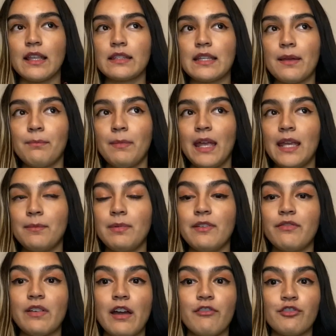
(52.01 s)
There may be
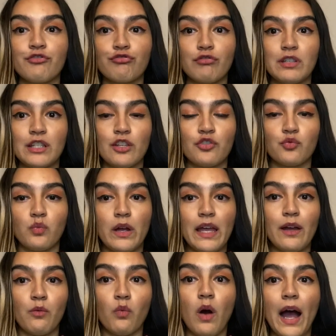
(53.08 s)
various reasons where,
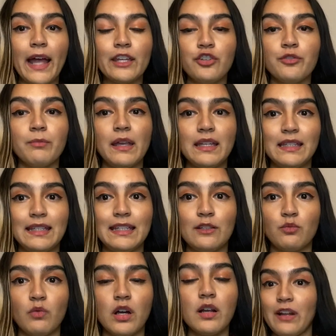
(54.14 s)
why you may need
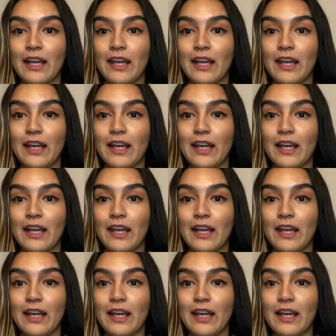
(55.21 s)
one.